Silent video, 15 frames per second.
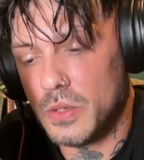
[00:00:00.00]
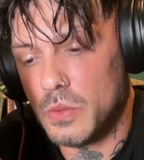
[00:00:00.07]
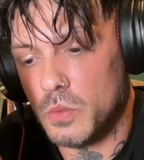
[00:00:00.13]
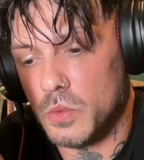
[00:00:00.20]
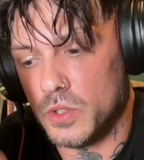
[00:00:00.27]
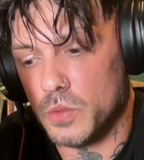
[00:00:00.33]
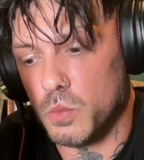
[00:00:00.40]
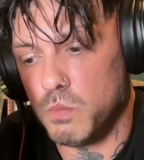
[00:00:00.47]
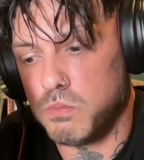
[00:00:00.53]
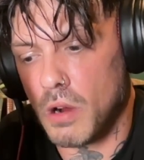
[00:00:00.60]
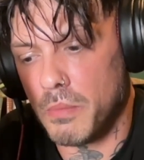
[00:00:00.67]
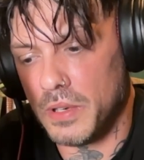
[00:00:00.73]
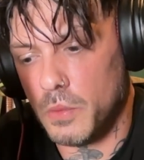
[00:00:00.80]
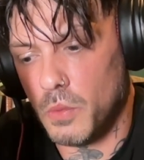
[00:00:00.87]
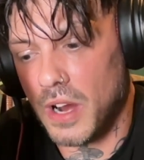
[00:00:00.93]
was
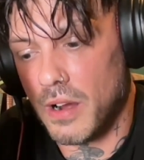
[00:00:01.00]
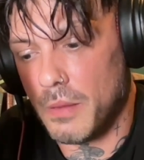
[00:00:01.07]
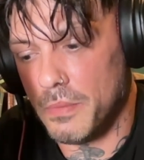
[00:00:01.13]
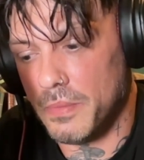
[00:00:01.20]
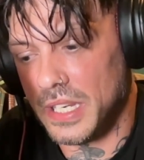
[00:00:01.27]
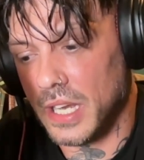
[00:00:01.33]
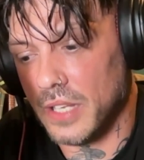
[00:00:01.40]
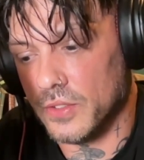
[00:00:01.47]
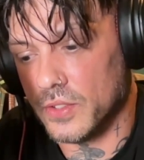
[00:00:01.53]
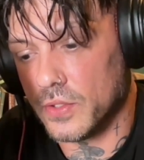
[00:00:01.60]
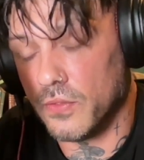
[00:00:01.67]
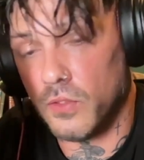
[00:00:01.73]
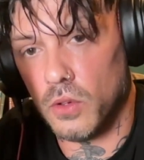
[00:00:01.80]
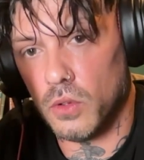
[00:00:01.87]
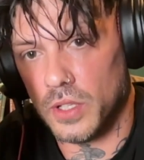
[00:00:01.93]
probably where I began
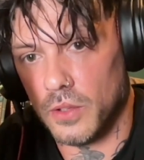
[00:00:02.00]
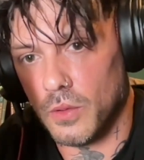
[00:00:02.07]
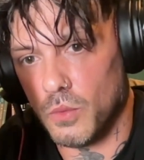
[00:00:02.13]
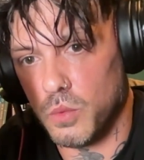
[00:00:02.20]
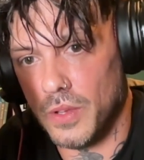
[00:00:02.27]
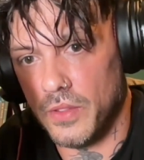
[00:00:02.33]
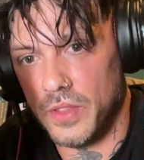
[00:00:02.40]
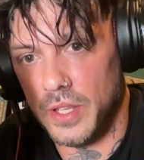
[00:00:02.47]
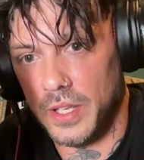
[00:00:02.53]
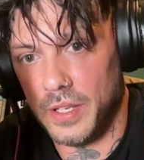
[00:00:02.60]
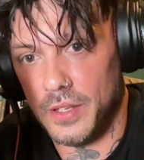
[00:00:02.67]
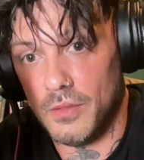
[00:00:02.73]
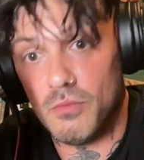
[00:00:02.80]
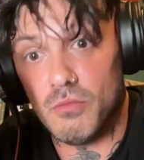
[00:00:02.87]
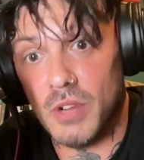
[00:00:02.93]
to fall in love with
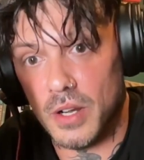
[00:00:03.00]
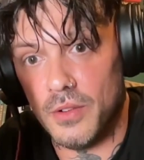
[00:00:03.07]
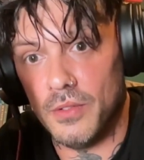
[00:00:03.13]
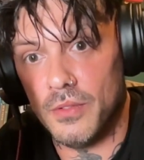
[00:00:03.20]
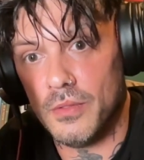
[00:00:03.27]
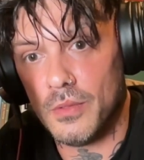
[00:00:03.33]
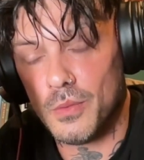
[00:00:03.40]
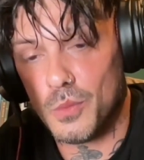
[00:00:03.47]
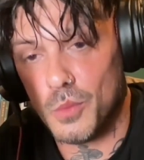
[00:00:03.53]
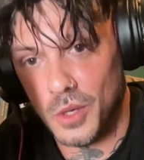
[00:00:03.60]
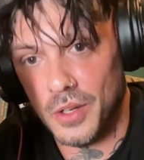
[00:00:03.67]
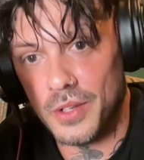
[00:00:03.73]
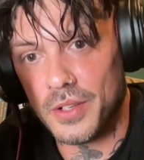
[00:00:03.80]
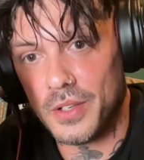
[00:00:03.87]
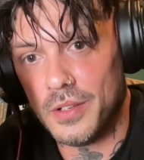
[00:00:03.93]
the written
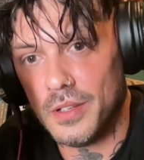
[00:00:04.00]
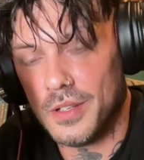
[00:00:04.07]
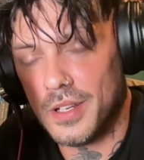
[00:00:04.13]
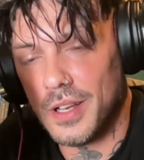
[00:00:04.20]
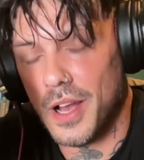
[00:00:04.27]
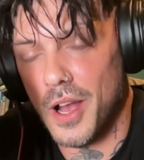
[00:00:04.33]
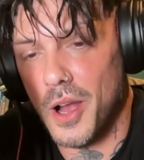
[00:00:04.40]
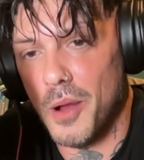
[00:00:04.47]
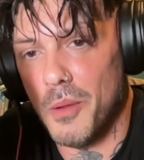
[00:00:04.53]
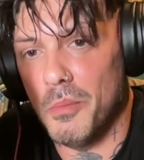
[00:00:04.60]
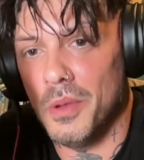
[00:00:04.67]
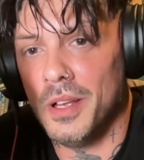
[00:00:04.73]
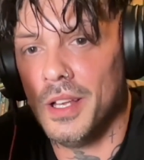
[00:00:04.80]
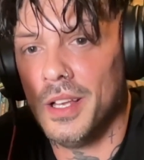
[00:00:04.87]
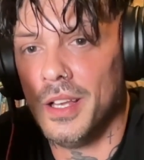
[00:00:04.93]
word, and